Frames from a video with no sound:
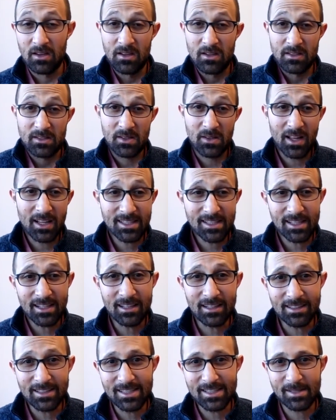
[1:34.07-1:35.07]
So that's a
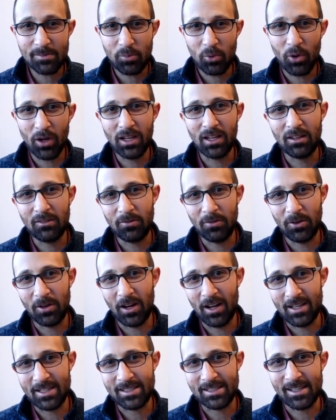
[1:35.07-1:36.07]
little disappointing for
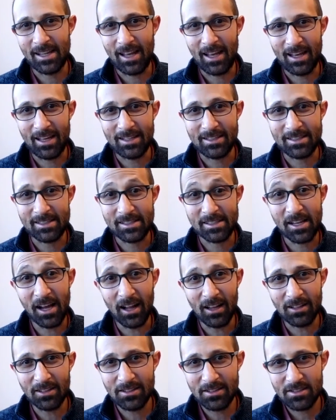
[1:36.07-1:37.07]
us as
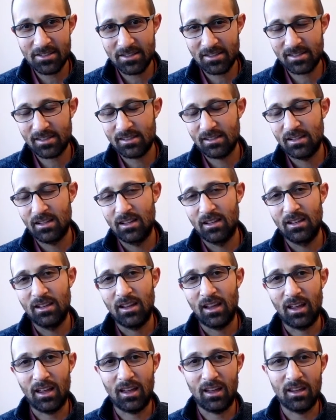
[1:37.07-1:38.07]
scholars,
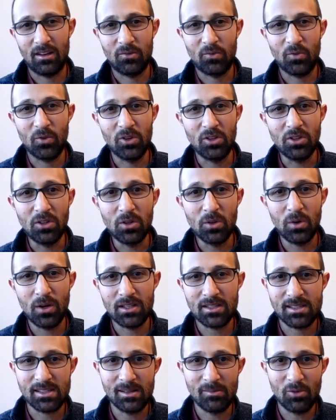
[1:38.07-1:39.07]
and for you
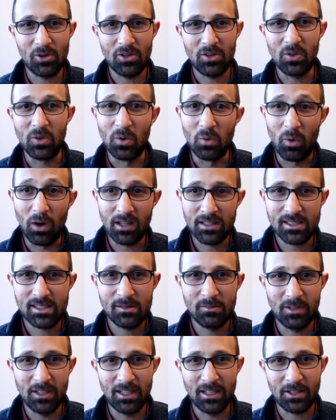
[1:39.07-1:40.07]
as someone who wants to
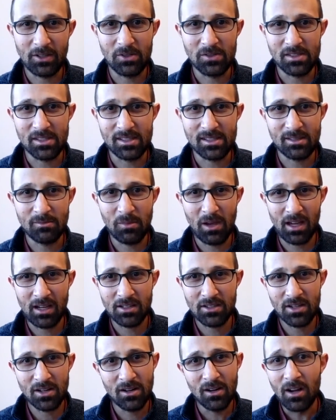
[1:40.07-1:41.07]
be an ecosystem
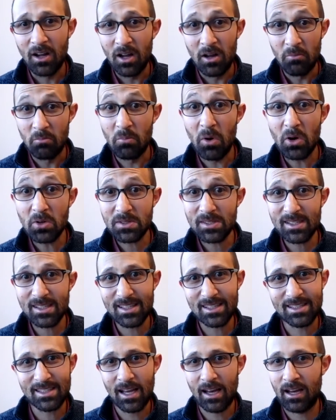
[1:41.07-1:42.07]
manager. Most of
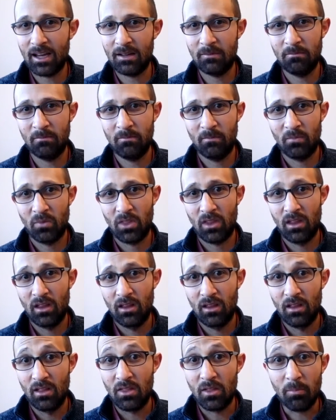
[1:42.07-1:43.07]
the time,
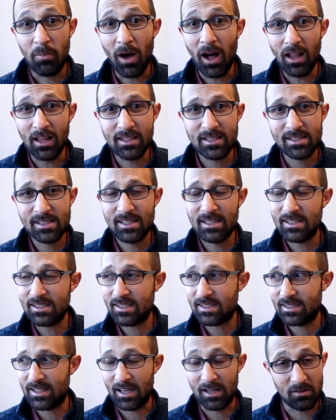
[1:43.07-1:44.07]
the policies
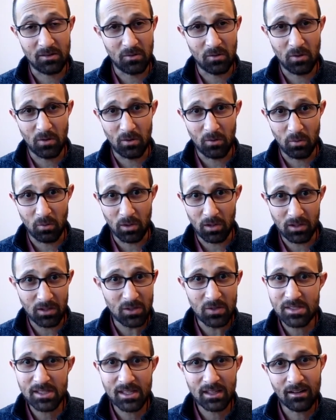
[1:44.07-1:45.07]
that we're
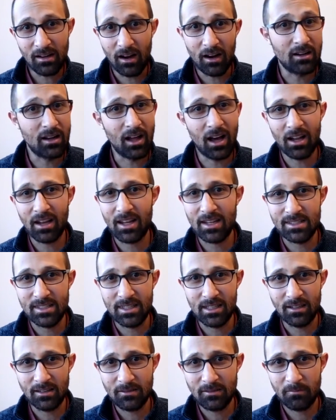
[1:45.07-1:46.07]
using are not
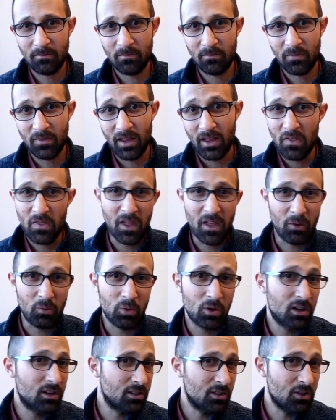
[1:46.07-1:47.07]
ideal. They
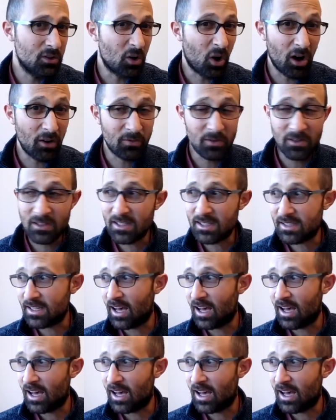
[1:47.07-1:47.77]
weren't often